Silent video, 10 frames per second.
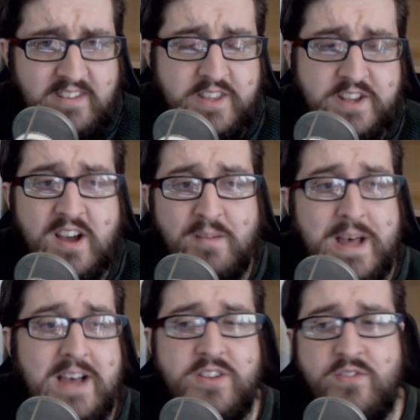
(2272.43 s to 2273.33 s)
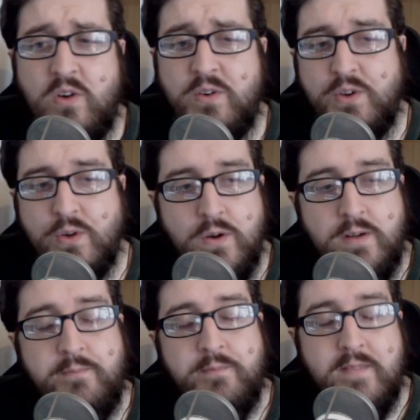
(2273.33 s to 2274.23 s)
Dark Powers of Dol Guldur,
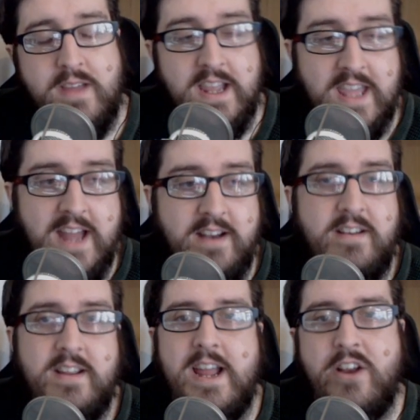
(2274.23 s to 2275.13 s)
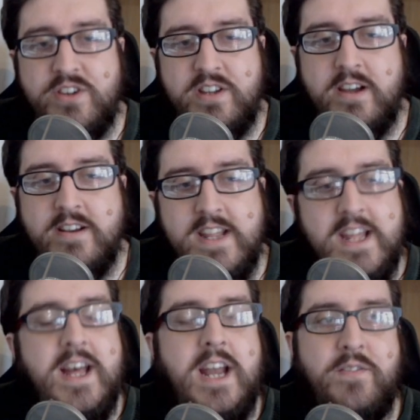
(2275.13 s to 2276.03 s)
again, interesting
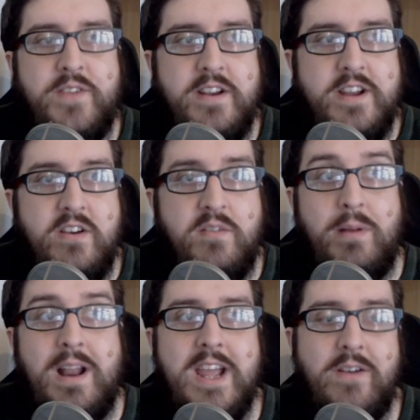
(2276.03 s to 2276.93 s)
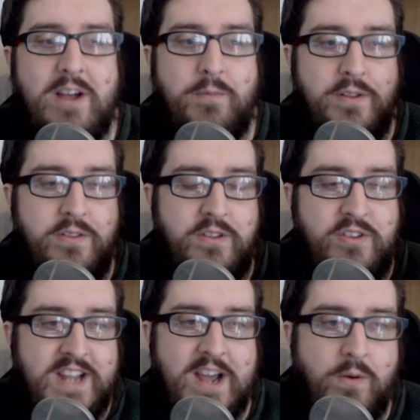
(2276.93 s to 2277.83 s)
idea. I love the idea of playing around with
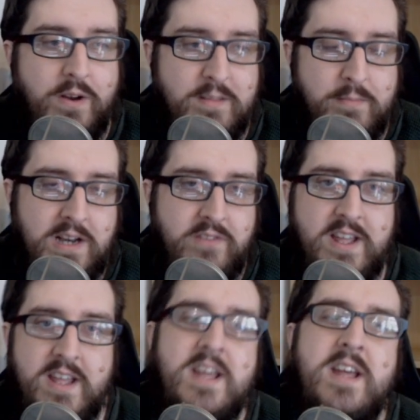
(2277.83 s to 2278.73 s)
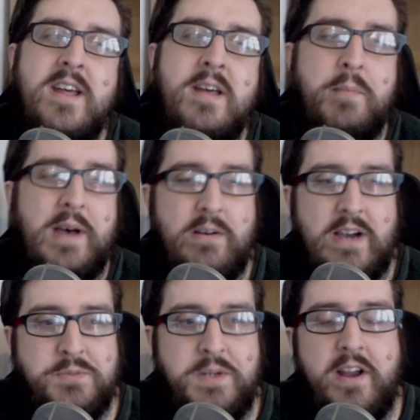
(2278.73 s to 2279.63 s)
Sauron at the middle of it. But
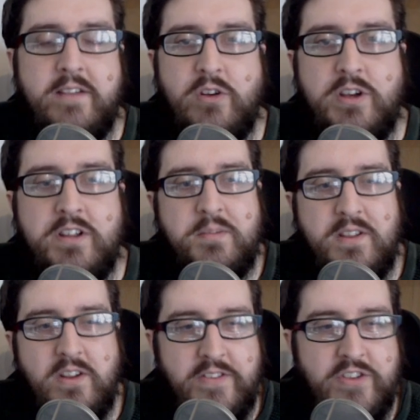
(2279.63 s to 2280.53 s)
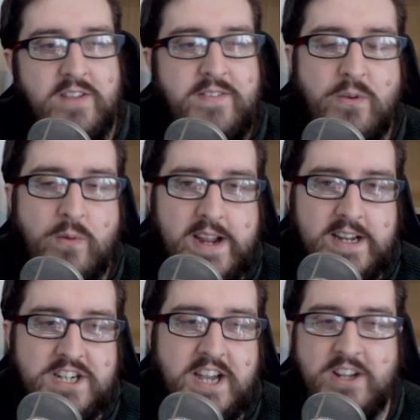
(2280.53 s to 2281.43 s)
as we kind of look at of the other stuff in the
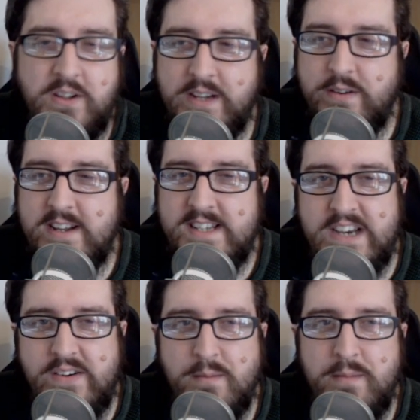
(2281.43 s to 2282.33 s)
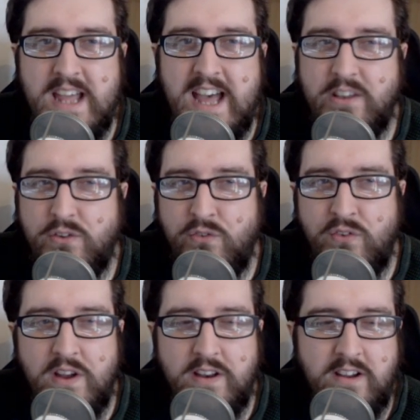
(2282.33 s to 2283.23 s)
range, I don't think it would necessarily be as
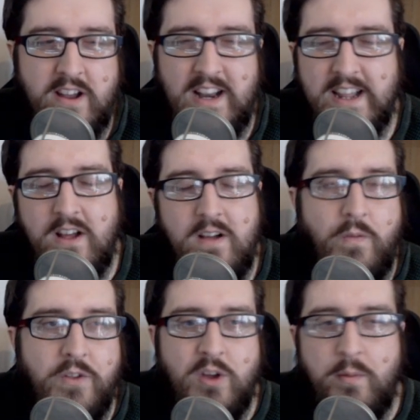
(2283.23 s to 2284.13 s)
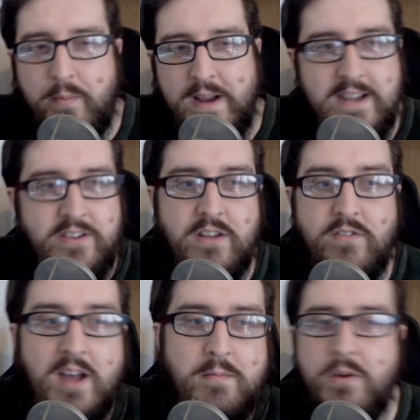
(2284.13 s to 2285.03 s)
fun and kind of like on the top of my list
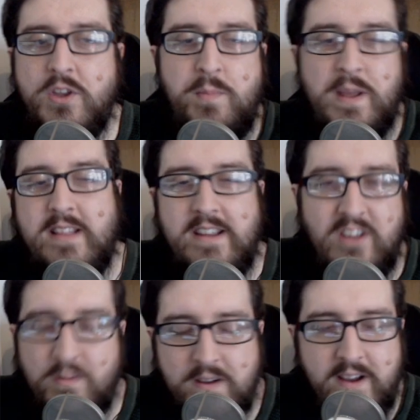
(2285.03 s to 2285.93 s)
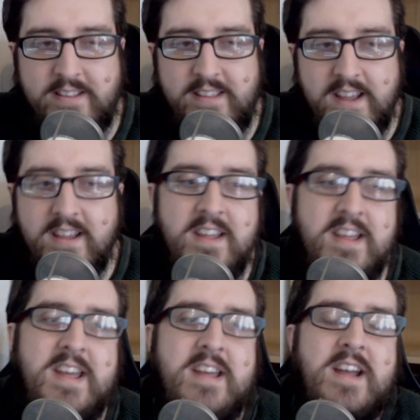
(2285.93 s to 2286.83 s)
of I must pick these up kind of thing.
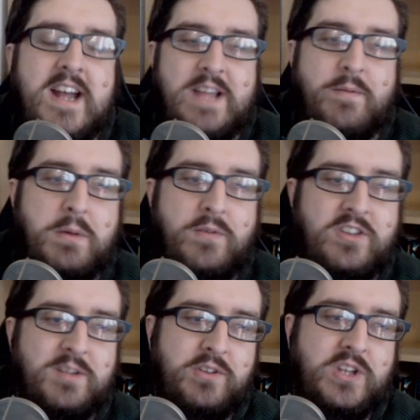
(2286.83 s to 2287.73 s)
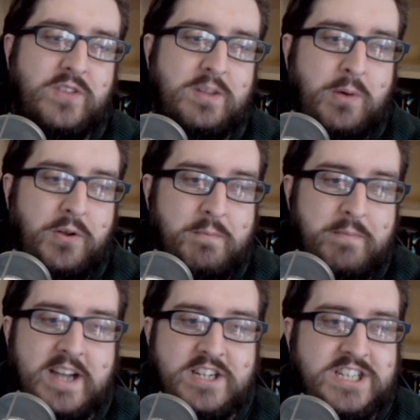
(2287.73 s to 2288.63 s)
And then we move to some of the stuff at the bottom.
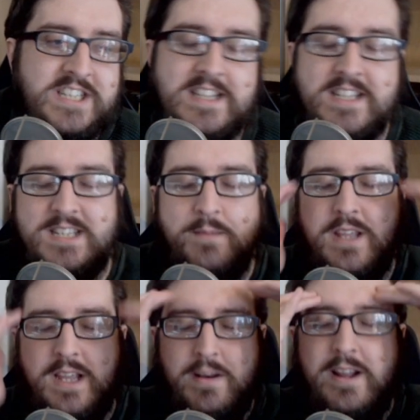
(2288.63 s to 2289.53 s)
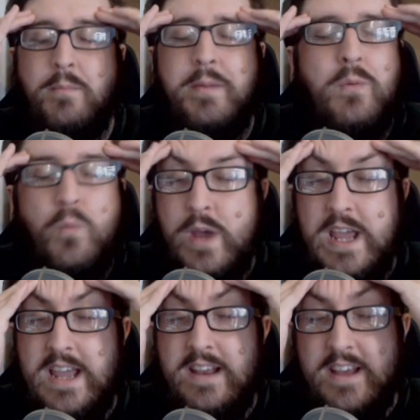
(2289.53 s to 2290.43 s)
I just think there's something a little bit
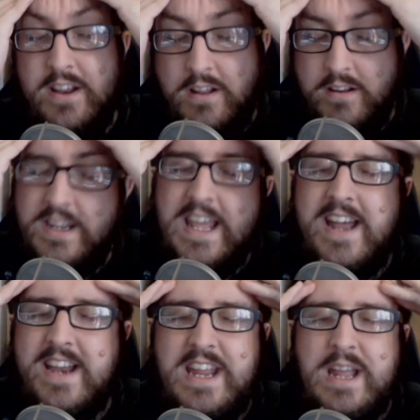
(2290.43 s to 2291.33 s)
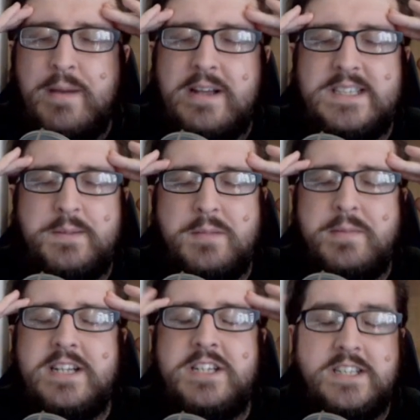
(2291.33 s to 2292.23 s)
weird and uncanny about some of the
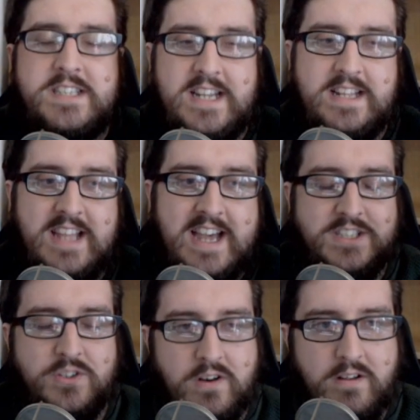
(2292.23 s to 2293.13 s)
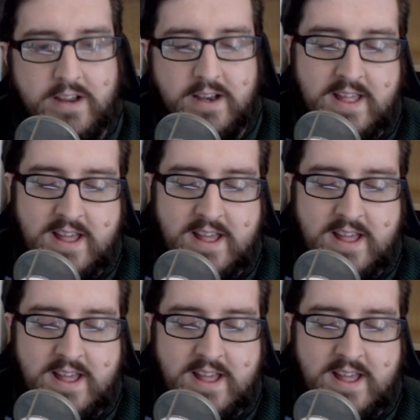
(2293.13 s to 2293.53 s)
miniatures in the Azog line.